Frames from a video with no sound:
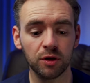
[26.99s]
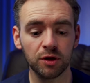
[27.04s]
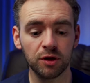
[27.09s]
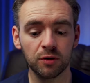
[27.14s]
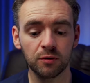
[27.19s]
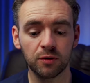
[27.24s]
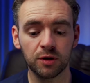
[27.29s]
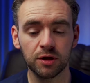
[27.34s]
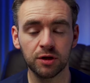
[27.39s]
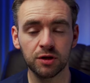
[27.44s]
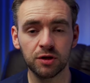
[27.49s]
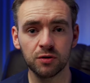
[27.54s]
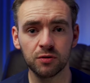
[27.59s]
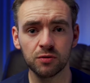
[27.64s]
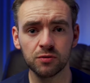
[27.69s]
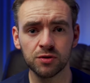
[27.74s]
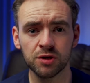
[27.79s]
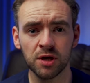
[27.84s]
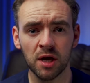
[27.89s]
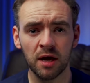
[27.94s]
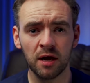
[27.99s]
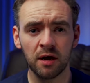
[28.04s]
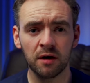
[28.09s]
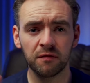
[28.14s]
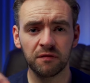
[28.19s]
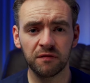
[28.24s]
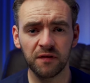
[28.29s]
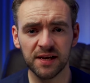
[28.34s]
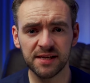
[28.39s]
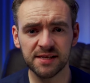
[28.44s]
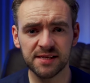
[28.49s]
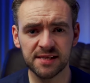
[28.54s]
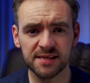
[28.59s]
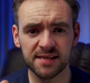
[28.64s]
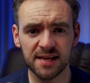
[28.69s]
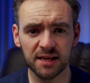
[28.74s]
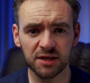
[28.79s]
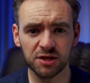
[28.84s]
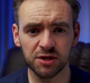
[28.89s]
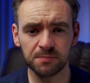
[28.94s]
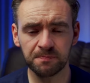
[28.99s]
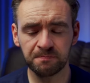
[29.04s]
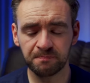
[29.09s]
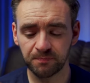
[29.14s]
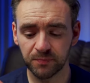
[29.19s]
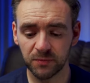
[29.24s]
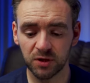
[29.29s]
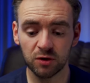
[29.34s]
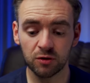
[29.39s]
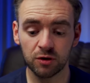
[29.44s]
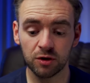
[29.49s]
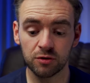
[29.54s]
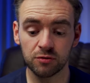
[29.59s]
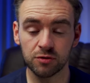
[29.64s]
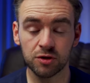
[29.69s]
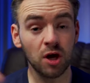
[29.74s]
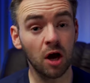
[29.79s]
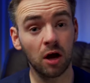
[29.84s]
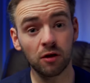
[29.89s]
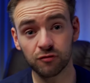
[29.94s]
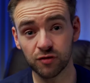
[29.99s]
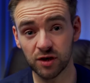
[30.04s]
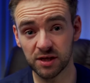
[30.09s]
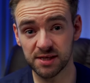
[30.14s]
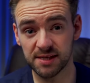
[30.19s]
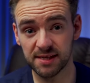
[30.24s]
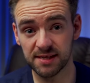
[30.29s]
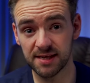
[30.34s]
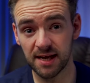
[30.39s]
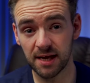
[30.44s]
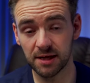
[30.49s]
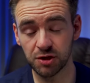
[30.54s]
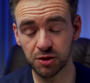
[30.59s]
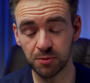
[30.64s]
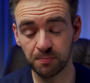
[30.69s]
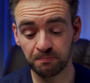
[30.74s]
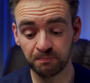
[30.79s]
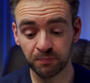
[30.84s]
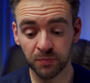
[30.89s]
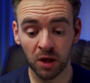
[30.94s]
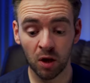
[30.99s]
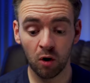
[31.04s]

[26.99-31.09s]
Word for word: You can use phase detection, you can use contrast detection,